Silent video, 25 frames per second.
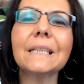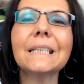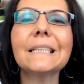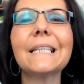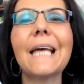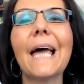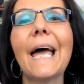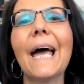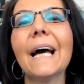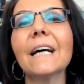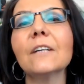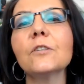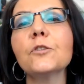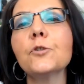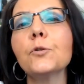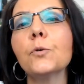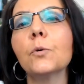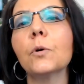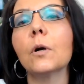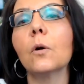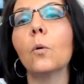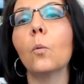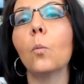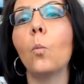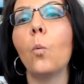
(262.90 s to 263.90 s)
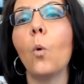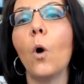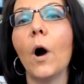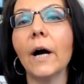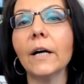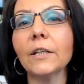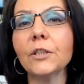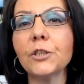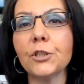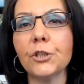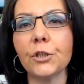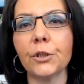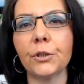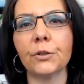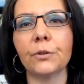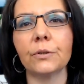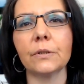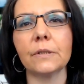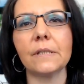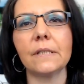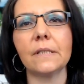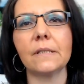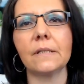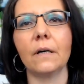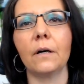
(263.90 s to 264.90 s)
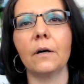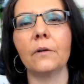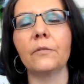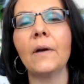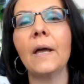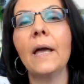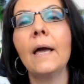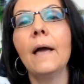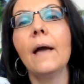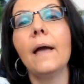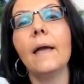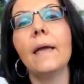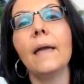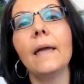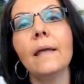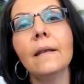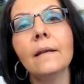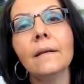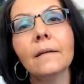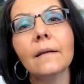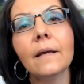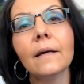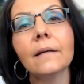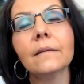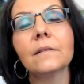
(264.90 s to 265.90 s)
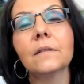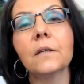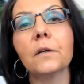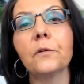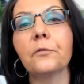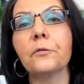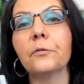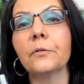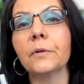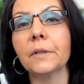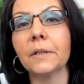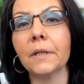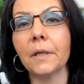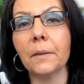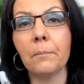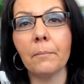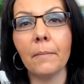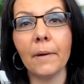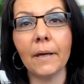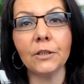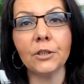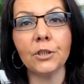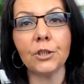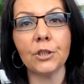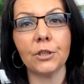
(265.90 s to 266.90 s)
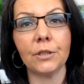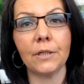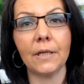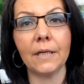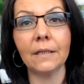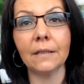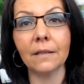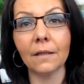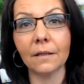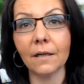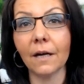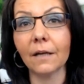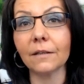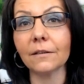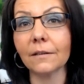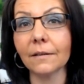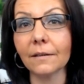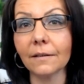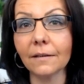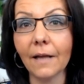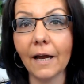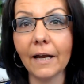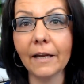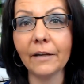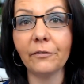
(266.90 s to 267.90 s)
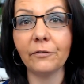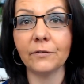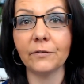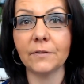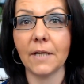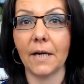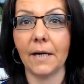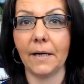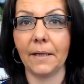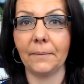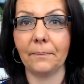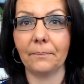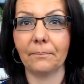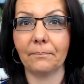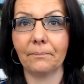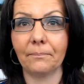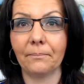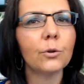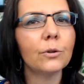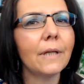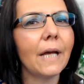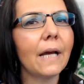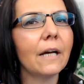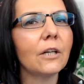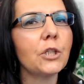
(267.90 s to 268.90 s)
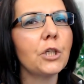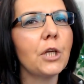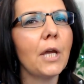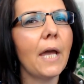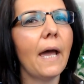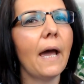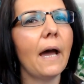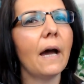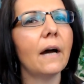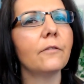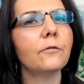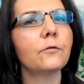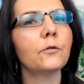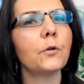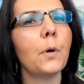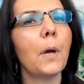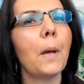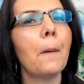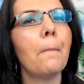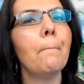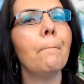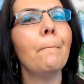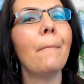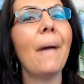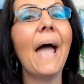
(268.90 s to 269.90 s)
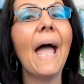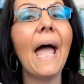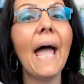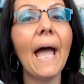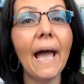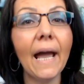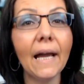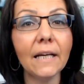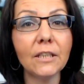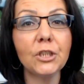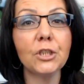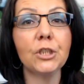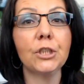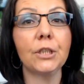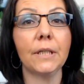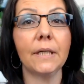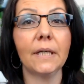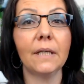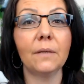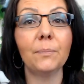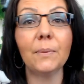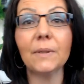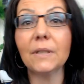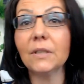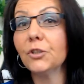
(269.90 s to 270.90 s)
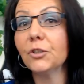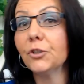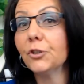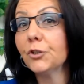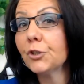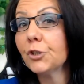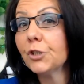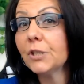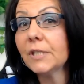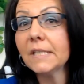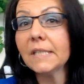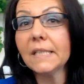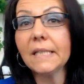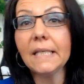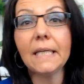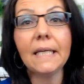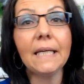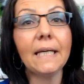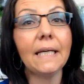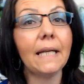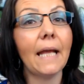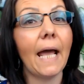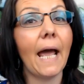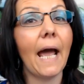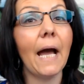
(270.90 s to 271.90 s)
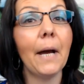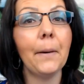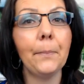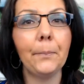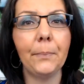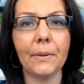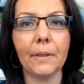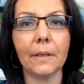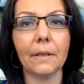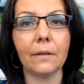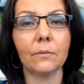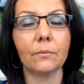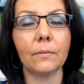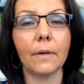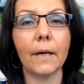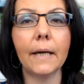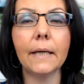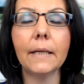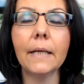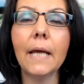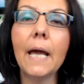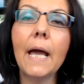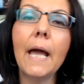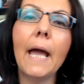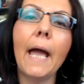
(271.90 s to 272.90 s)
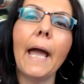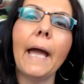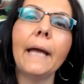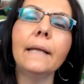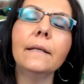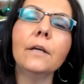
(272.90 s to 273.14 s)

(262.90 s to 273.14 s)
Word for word: Because as you are watching yourself in that different dimension, in that other lifetime, you don't actually have to imagine it because you're just seeing it happening, right?